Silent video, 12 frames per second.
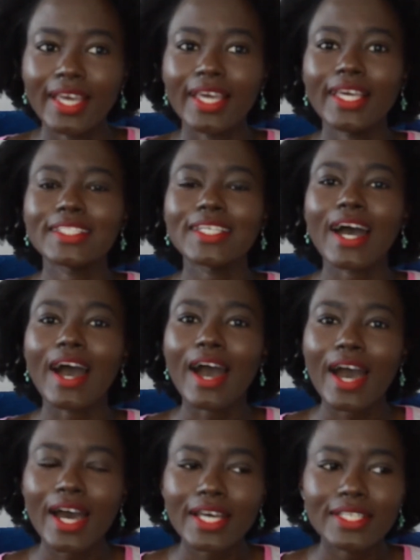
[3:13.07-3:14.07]
it's
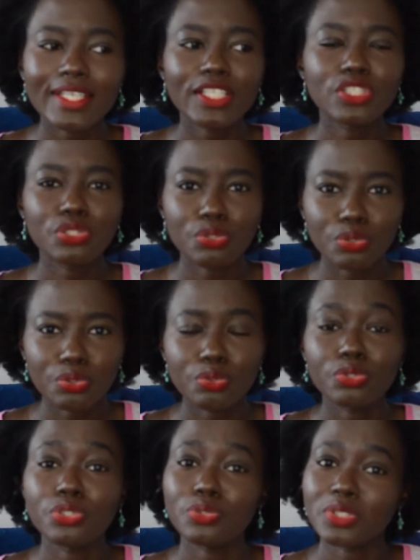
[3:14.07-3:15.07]
hard
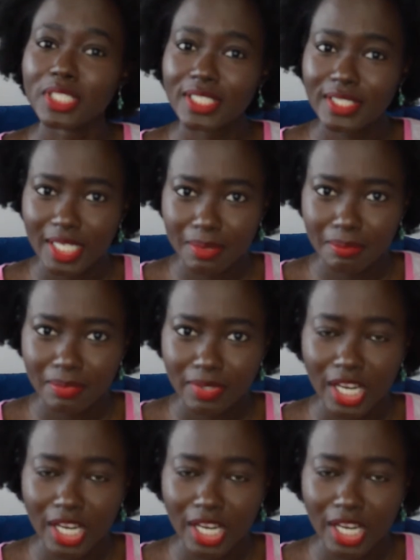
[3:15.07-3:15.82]
to do the same.